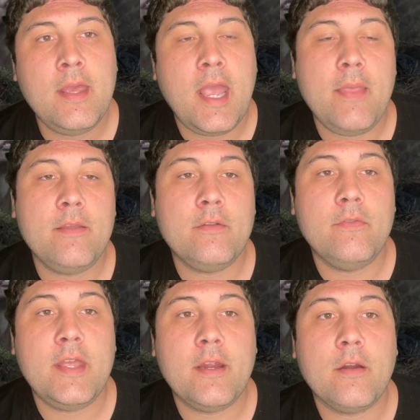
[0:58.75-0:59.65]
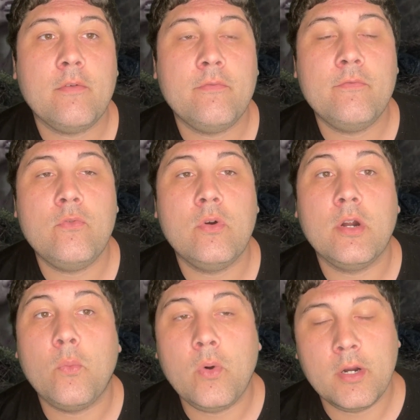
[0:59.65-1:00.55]
and they're there
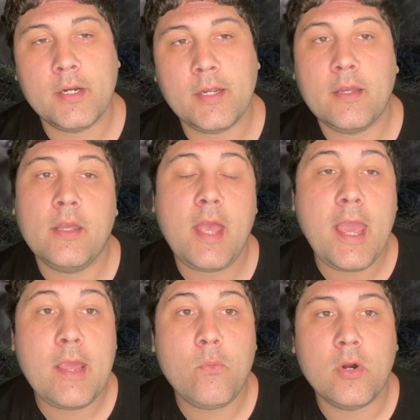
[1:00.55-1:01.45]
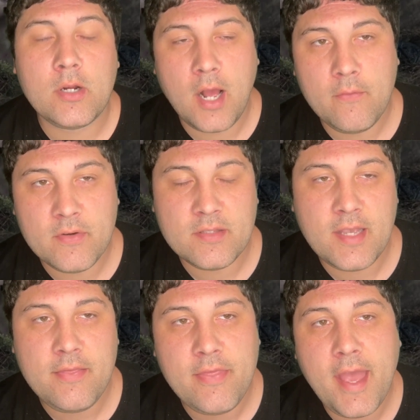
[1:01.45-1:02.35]
for work, a work conference
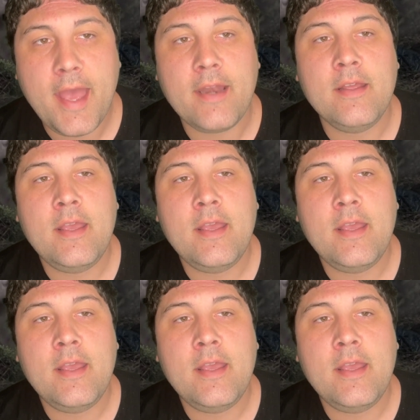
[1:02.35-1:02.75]
at that,